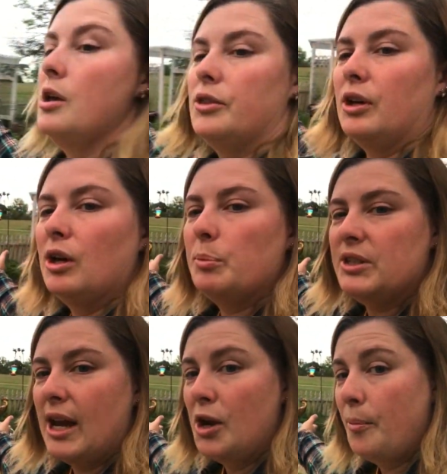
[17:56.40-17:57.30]
the
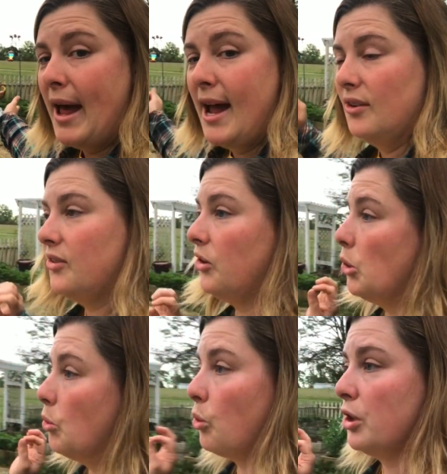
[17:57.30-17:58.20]
potato bags
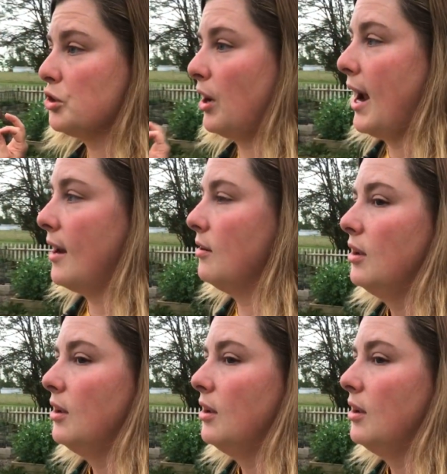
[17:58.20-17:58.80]
worked great.